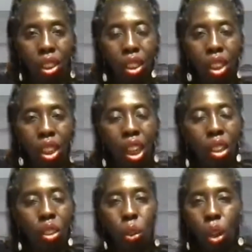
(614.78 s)
And I
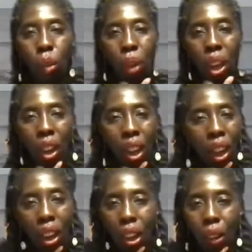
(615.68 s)
thought about,
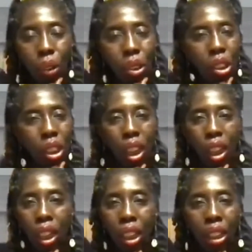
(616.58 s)
how could
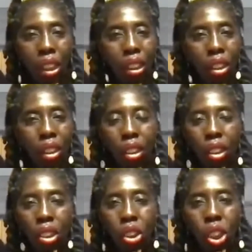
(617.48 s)
I
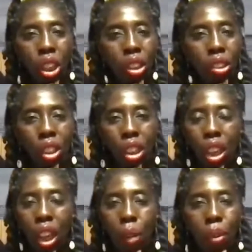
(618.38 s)
change the
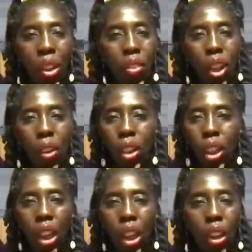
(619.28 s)
climate in South
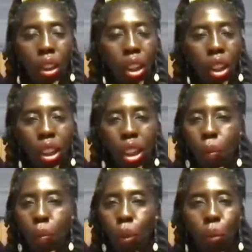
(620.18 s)
Carolina and get
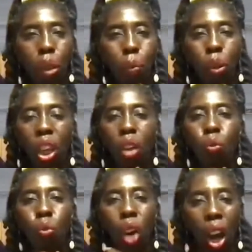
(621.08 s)
more people
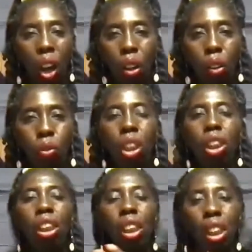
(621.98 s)
involved
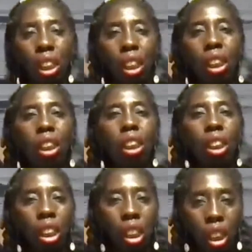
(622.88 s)
in the
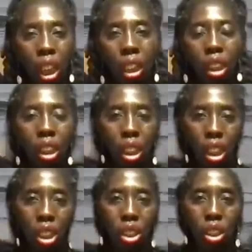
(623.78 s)
United
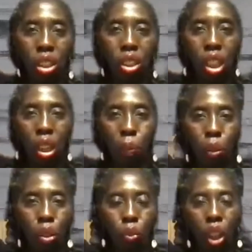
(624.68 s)
Nations Sustainable
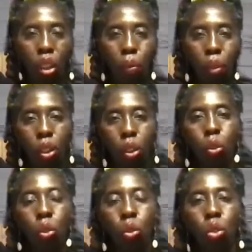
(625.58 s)
Development
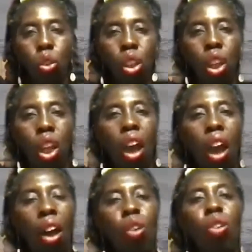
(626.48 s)
Goals?
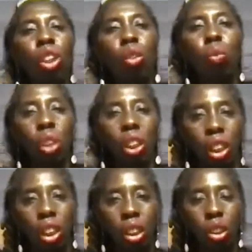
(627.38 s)
How can we
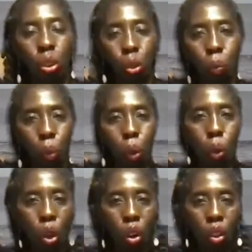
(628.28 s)
do
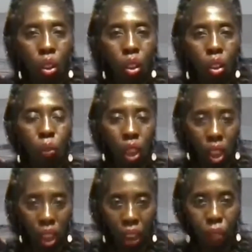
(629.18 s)
more for
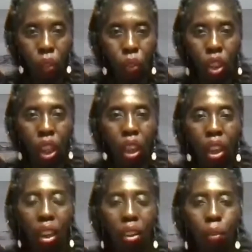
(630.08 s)
life on land,
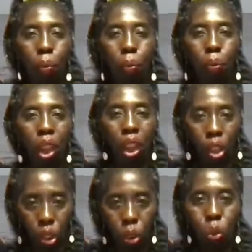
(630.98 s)

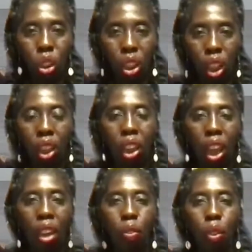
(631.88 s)
including that
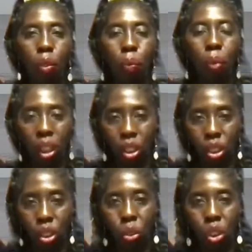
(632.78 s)
life being the
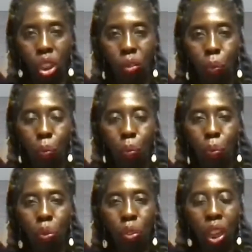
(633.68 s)
tree?
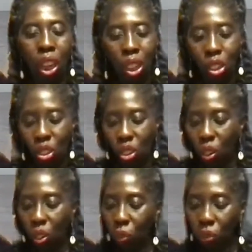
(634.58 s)
So
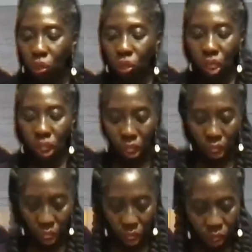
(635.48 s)

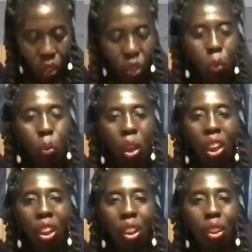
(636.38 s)
along the way and
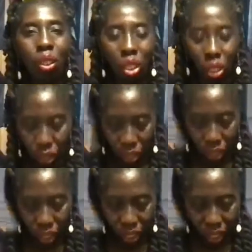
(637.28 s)
along the journey,
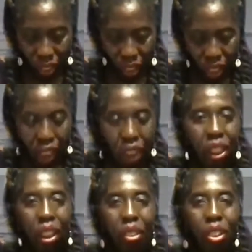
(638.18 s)
I
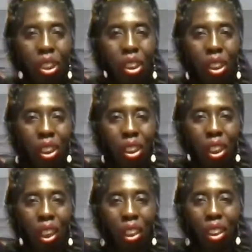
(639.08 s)
encountered Sister
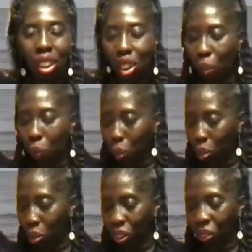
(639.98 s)
Alecia
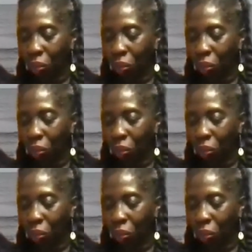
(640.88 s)
Brewster.